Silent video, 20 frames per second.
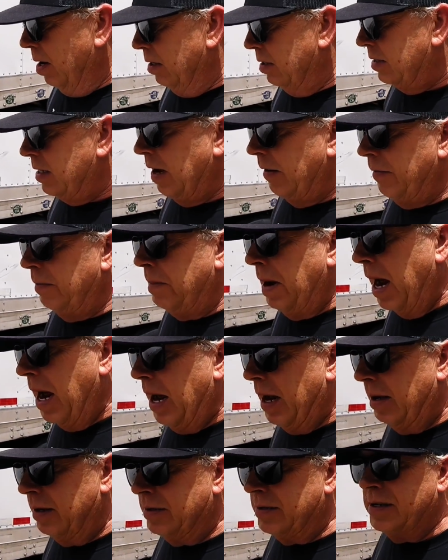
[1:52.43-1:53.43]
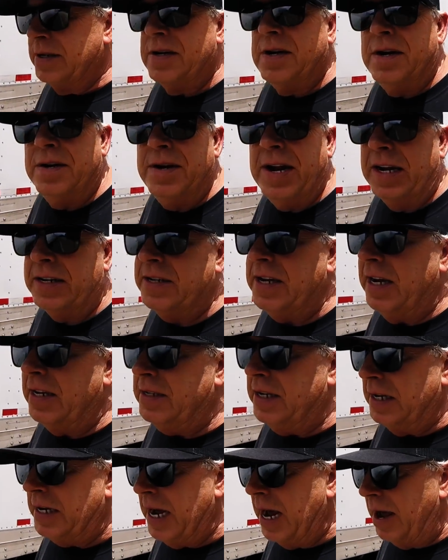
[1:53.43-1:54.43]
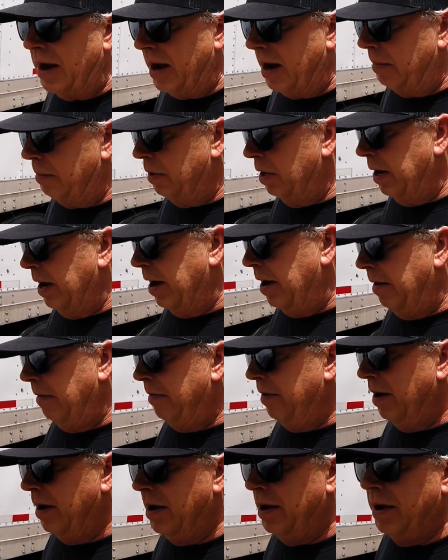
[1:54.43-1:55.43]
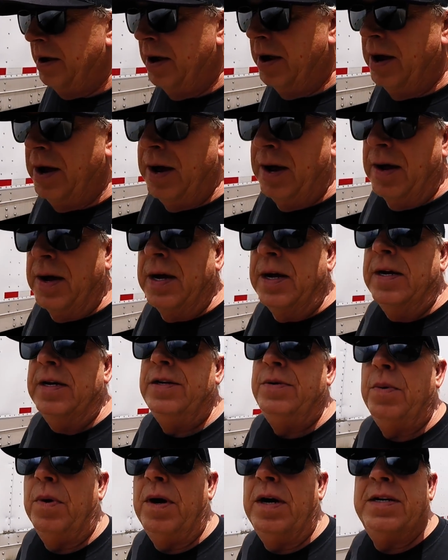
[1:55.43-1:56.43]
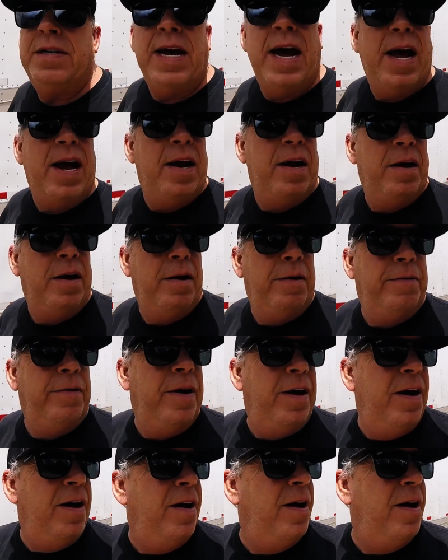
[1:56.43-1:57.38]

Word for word: seven miles, next exit down, I believe. He's where he's out of.